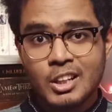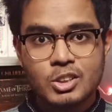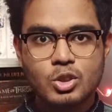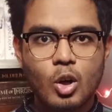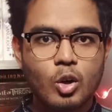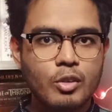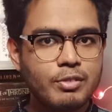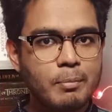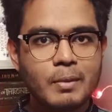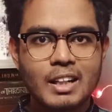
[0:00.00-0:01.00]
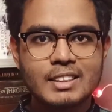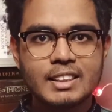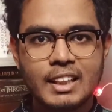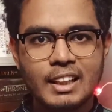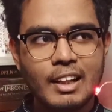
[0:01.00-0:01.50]
stock on Flipkart
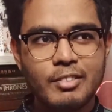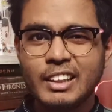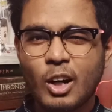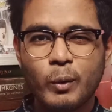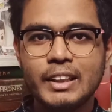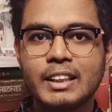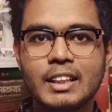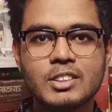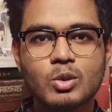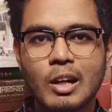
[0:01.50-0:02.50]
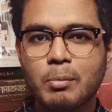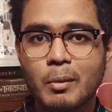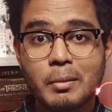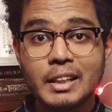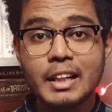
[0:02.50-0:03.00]
sale every now and then, so I'll
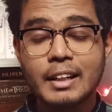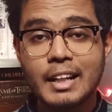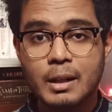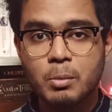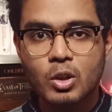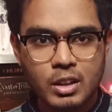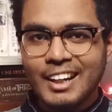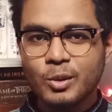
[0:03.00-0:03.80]
probably get that book.